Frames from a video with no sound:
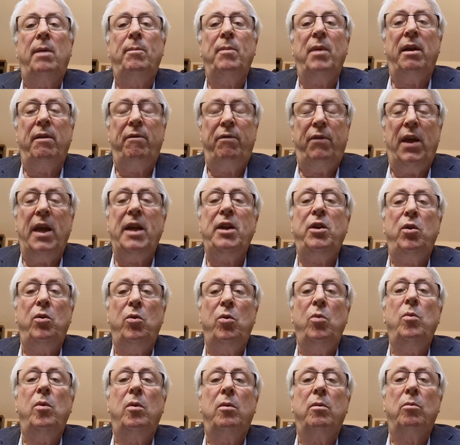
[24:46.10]
If they
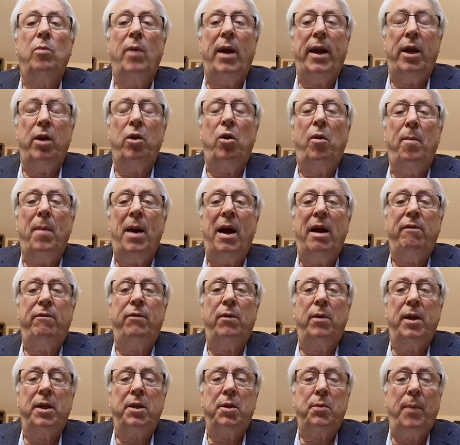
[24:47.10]
do regular
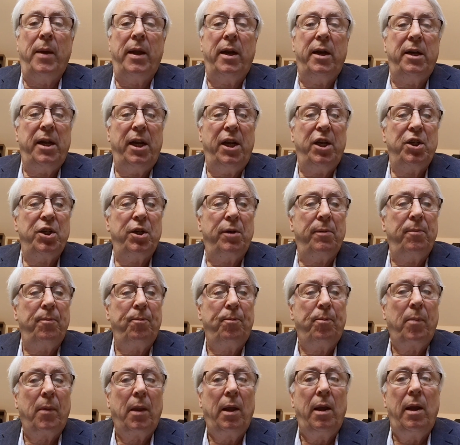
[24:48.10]
mindfulness meditation.
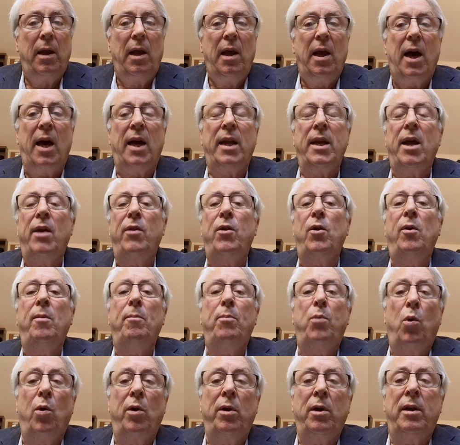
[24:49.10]
Another
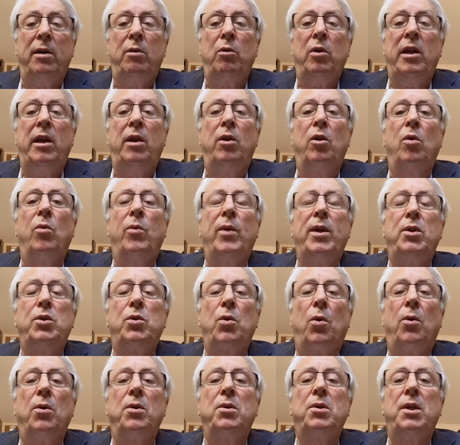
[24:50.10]
important inner
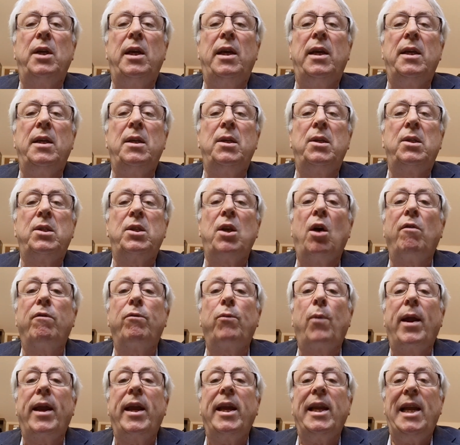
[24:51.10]
resource is
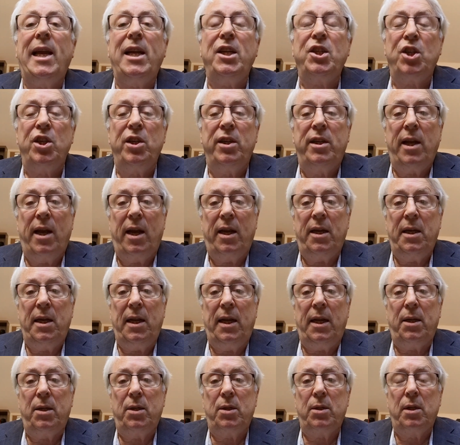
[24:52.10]
self-regulation
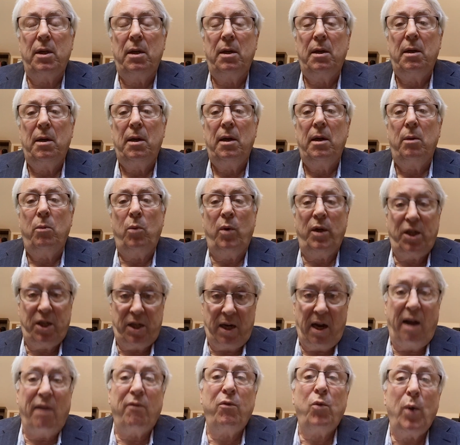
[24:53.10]
techniques,
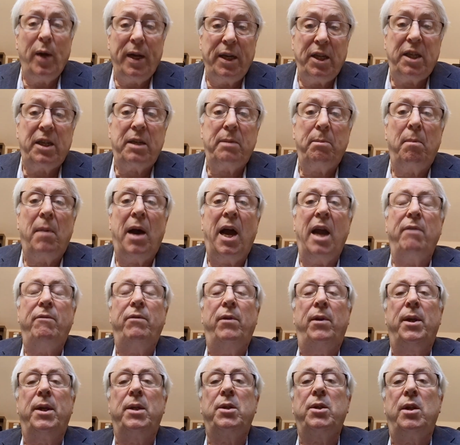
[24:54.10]
of which
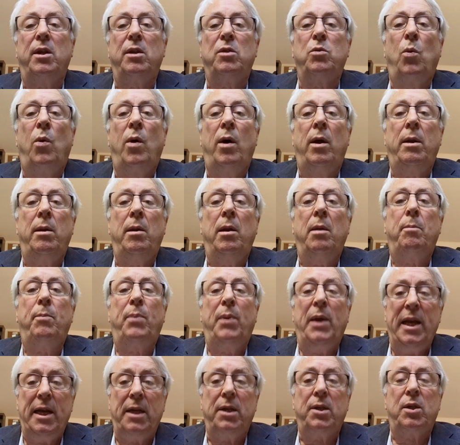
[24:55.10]
mindfulness is one
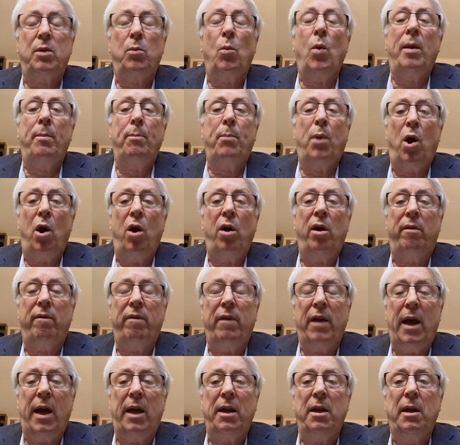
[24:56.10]
piece, one part of
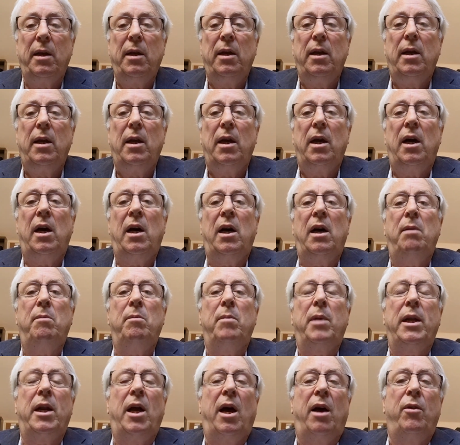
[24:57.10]
that.
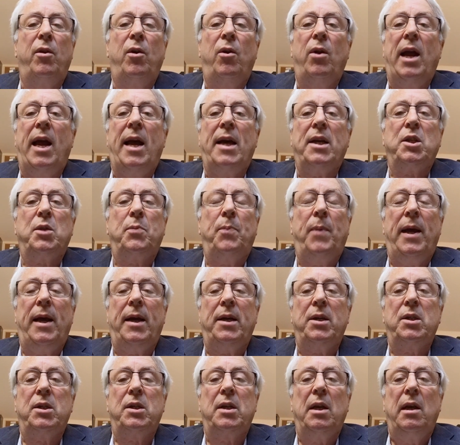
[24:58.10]
But other
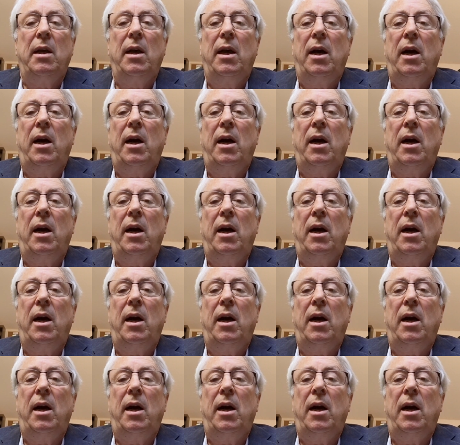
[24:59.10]
aspects,